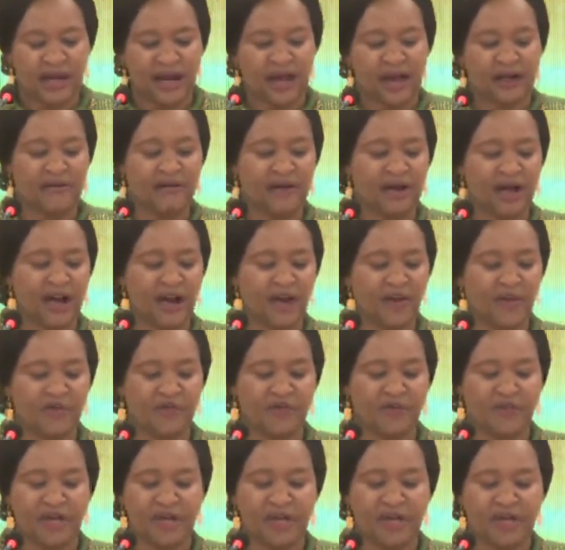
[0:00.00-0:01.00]

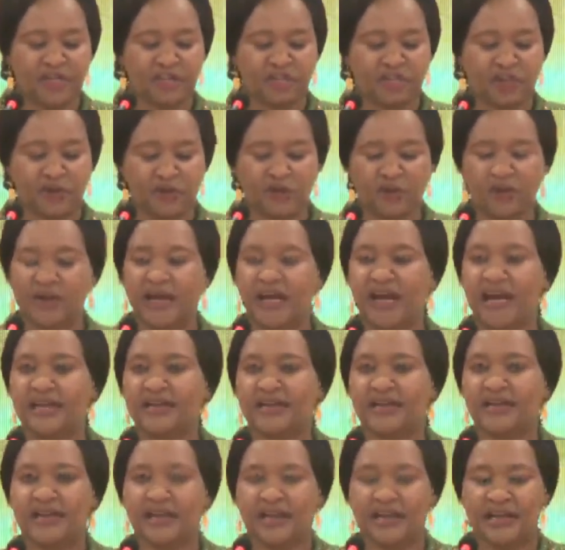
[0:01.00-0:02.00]
around the national
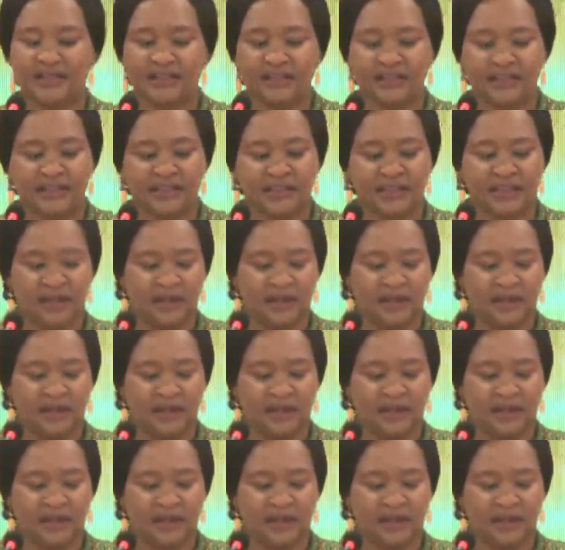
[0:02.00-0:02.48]
guidelines